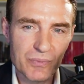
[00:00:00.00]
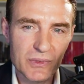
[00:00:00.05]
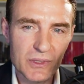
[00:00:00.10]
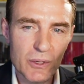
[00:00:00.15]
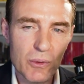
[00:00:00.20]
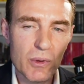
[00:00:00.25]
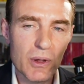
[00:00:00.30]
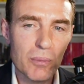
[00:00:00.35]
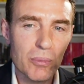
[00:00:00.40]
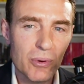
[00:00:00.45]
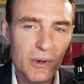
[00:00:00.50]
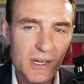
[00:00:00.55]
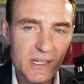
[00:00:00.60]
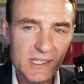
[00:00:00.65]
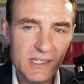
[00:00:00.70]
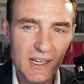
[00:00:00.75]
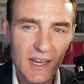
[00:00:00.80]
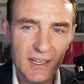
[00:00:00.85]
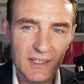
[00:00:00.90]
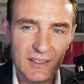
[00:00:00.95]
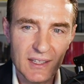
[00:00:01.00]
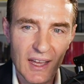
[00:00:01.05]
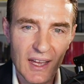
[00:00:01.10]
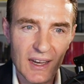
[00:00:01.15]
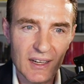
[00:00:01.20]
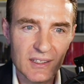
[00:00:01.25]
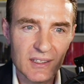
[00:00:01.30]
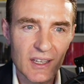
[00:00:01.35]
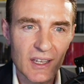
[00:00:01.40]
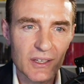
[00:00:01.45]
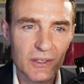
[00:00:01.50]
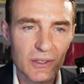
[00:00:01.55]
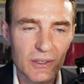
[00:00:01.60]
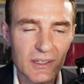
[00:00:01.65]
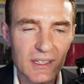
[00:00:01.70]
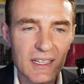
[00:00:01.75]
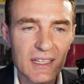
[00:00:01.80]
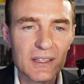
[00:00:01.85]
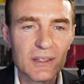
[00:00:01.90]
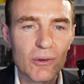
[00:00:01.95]
To appreciate that, you
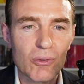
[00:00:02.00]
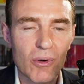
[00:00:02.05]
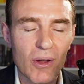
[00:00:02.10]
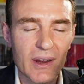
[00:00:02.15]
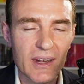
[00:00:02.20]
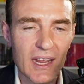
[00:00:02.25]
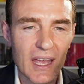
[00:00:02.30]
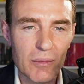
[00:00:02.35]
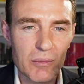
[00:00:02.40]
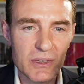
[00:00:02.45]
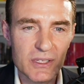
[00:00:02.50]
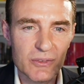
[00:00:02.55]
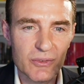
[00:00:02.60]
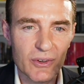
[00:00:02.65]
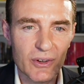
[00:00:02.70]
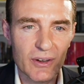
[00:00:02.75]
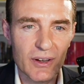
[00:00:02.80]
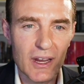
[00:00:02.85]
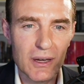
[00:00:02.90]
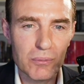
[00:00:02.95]
need the right hemisphere,